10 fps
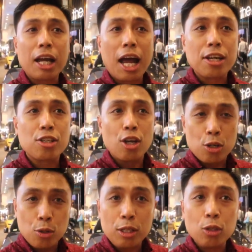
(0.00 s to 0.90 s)
cash.
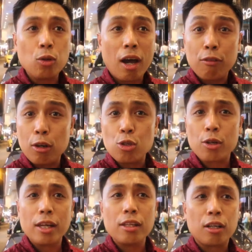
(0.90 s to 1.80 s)
You need to have also
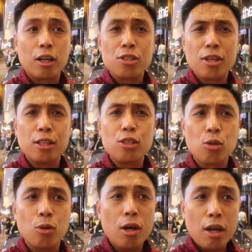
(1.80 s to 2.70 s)
credit cards ready.
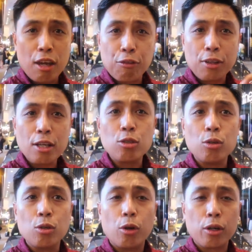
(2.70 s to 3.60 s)
So if things
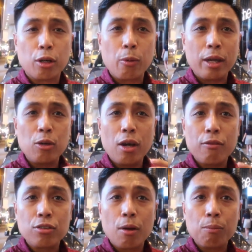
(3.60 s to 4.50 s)
don't go your way, you
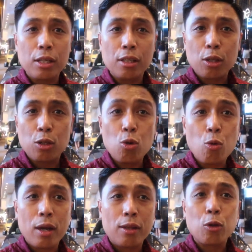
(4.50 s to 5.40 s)
have something that
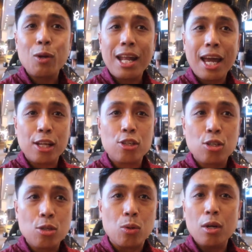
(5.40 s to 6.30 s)
will
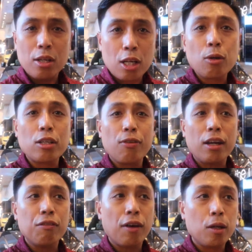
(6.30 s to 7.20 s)
hedge you. That's why it's
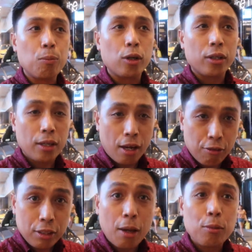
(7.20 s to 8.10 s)
very, very important
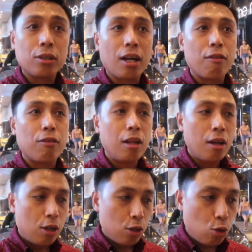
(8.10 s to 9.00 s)
every time you travel,
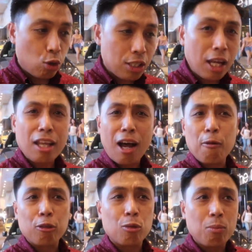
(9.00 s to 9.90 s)
you set
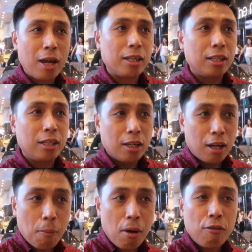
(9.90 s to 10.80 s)
out money
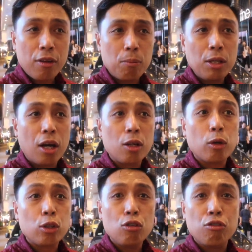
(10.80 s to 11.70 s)
above and beyond
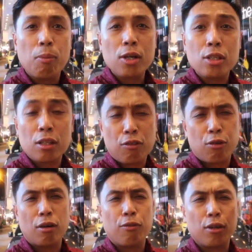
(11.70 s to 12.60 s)
what you've budgeted
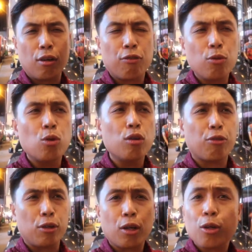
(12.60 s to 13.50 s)
for your food,
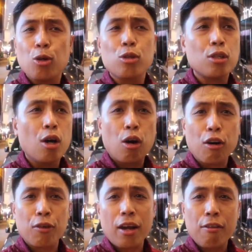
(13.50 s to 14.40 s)
for your clothes,
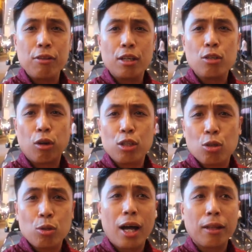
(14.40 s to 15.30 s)
or for everything, or
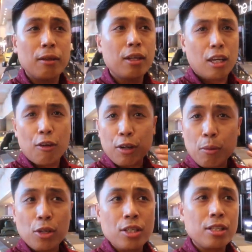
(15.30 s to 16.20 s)
so that if an
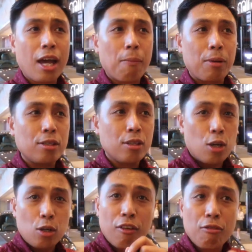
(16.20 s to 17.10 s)
emergency happens,
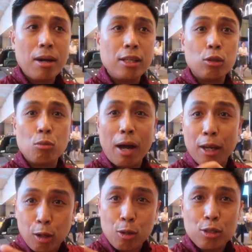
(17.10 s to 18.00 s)
you have money to
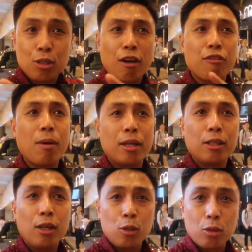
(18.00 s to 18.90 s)
buy clothes, you have
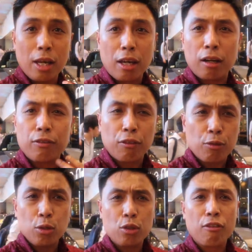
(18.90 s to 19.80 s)
money to take care of your
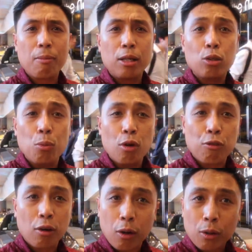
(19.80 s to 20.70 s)
food, you have money to book
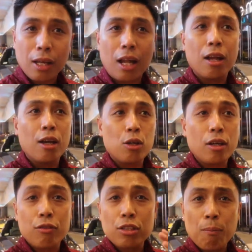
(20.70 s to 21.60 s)
for a hotel,
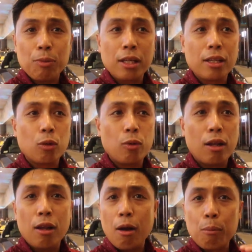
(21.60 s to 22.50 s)
you have something that
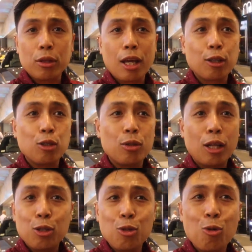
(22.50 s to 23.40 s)
will protect you,
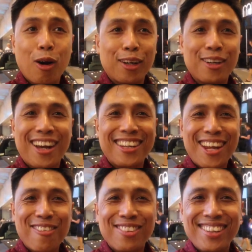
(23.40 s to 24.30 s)
that you are not
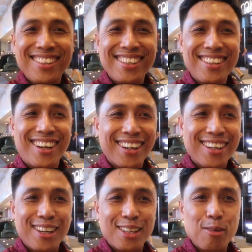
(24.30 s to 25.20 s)
left in the dark
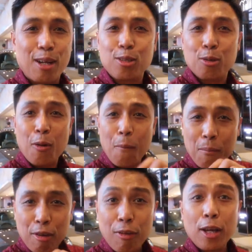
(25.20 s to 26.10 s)
as well. So
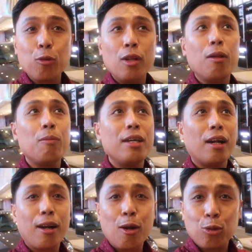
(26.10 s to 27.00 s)
my flight will
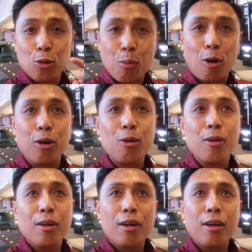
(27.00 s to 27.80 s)
be around tomorrow.